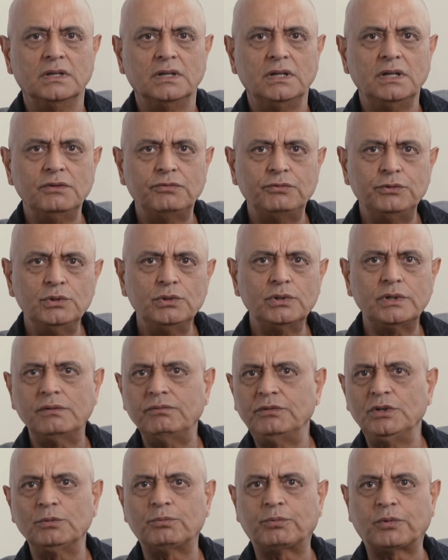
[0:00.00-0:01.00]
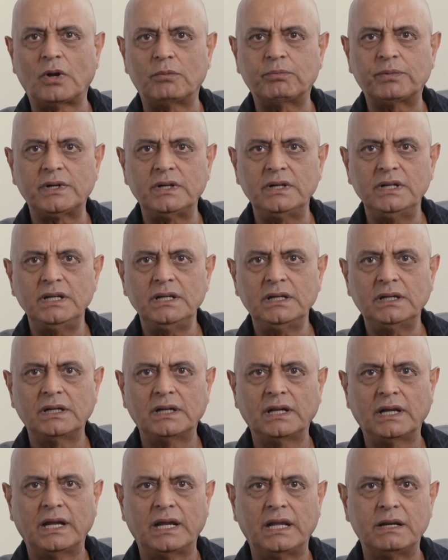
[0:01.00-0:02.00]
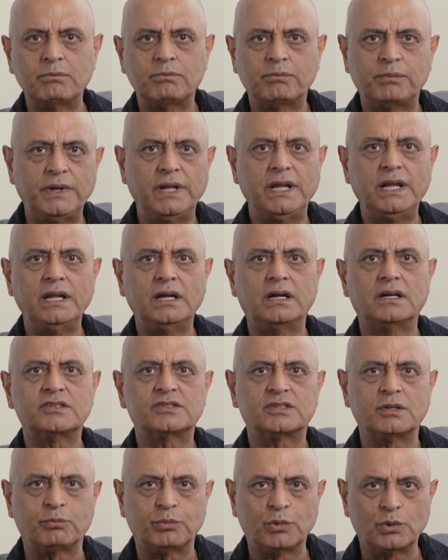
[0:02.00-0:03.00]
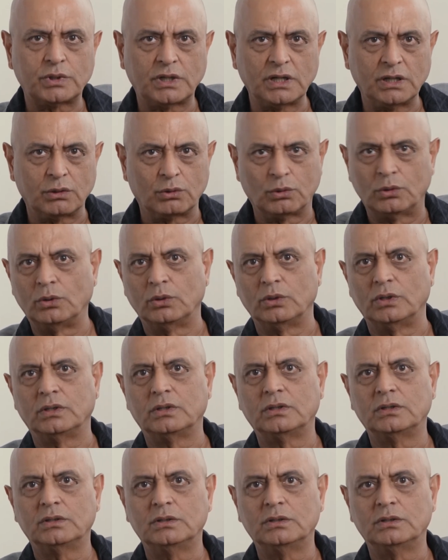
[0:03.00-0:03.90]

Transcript: If you review properly and play a supporting role,